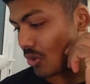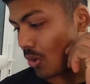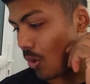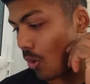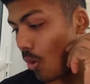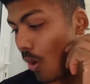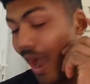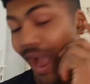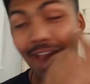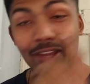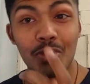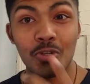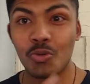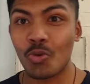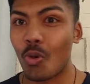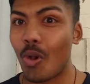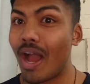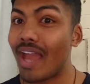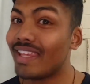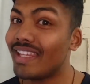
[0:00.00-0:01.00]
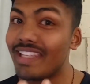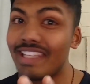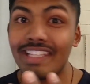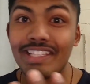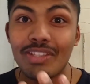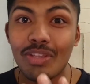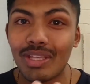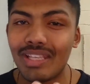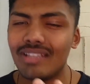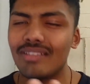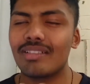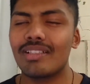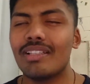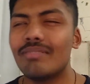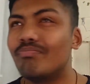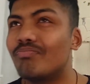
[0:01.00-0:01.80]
So I don't know. I, it's, it,